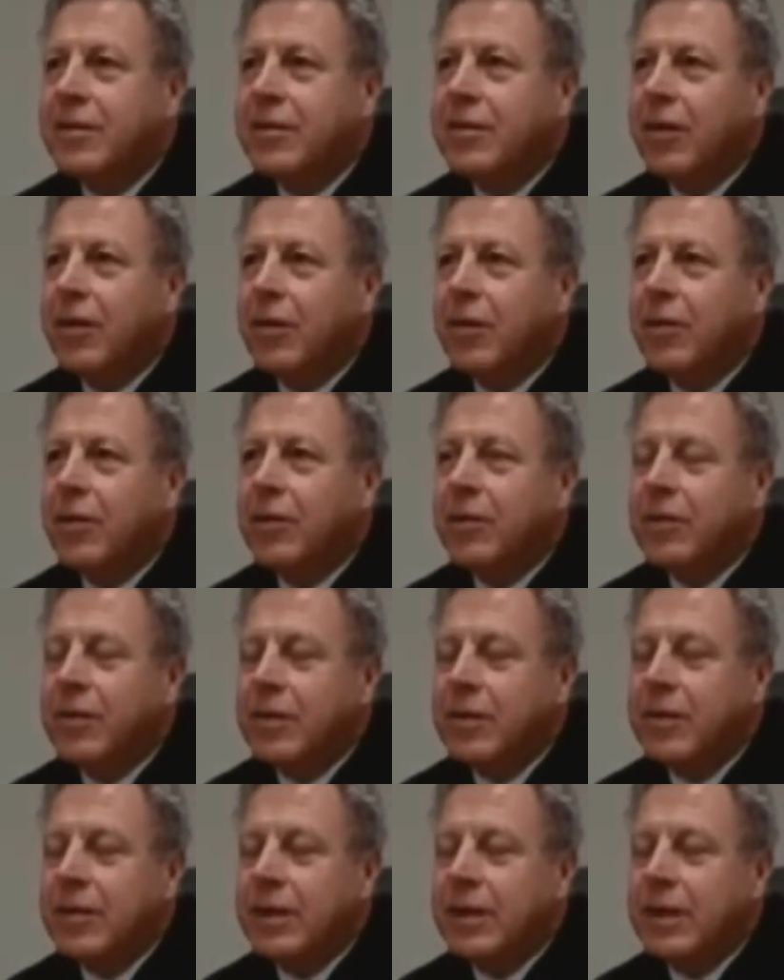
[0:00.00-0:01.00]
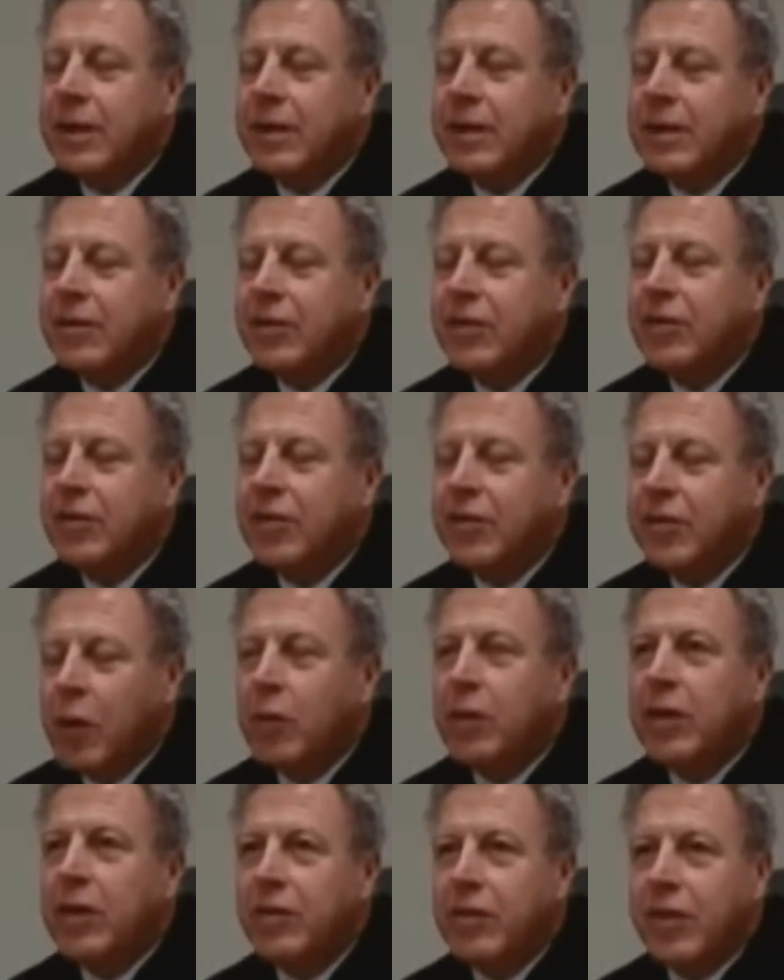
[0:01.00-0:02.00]
So let's just
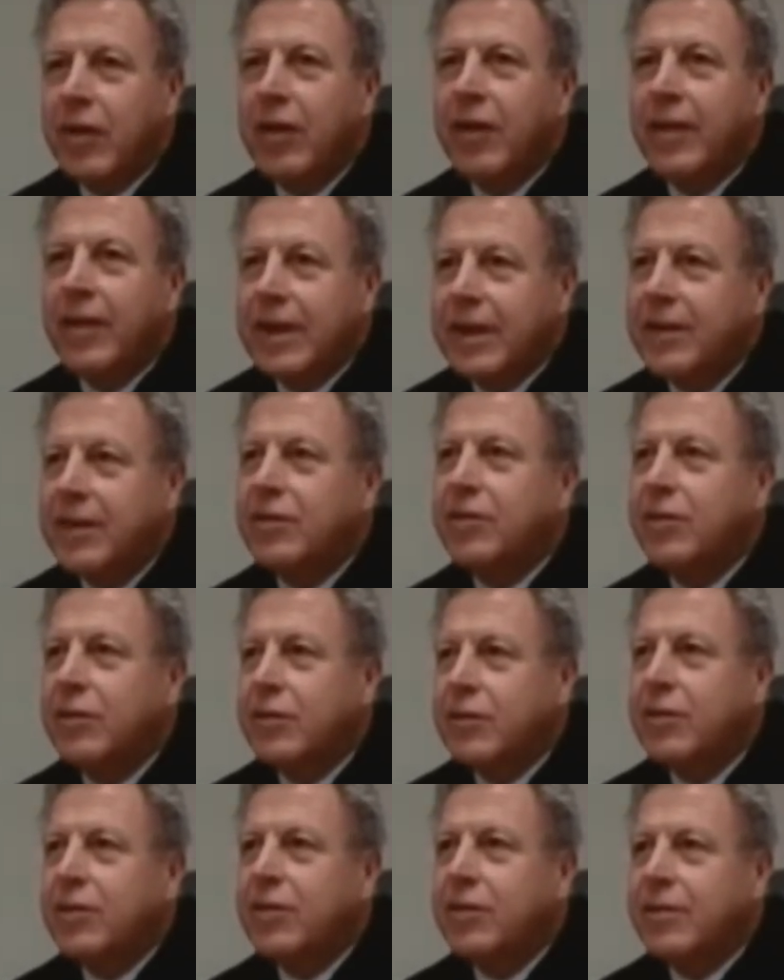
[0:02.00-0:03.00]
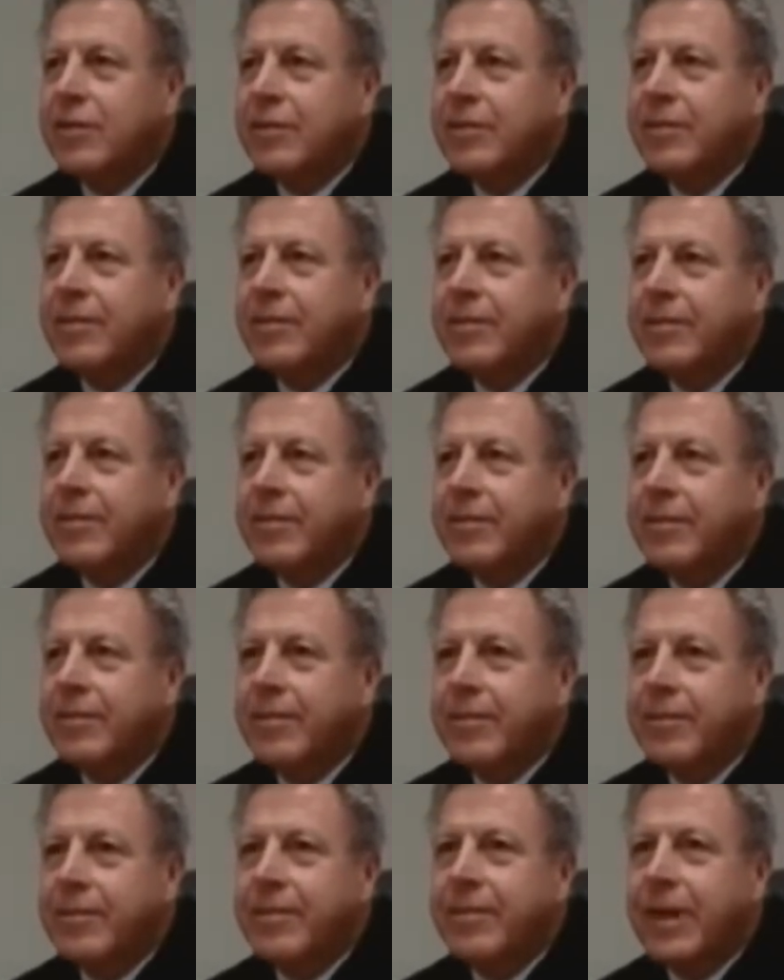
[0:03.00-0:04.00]
focus on the issues.
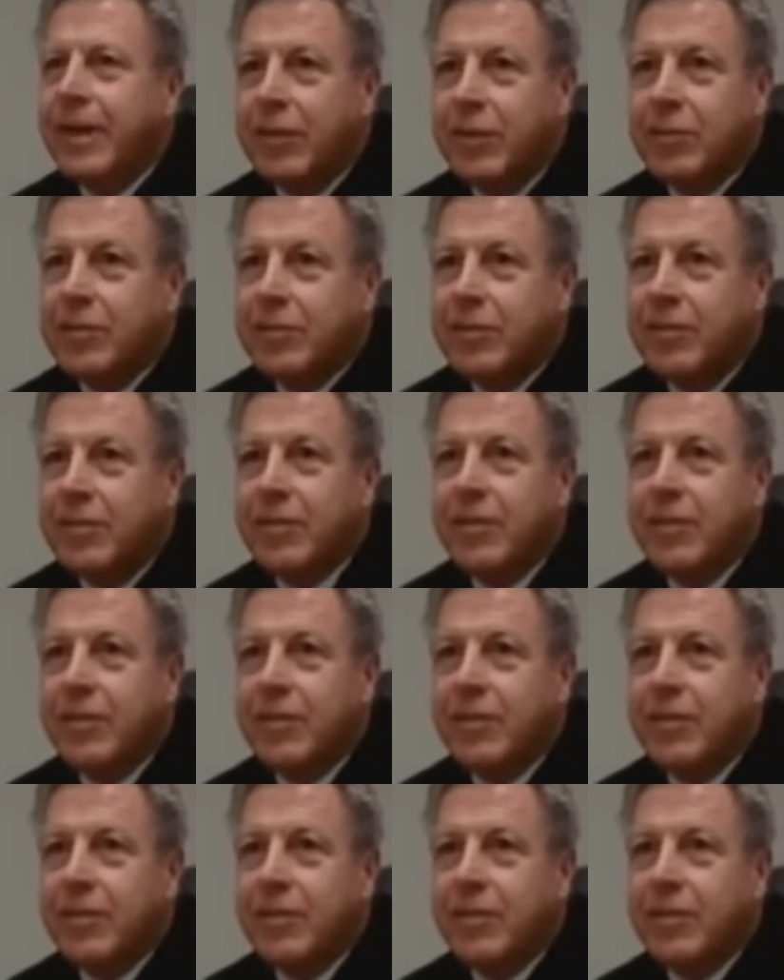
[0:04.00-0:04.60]
That's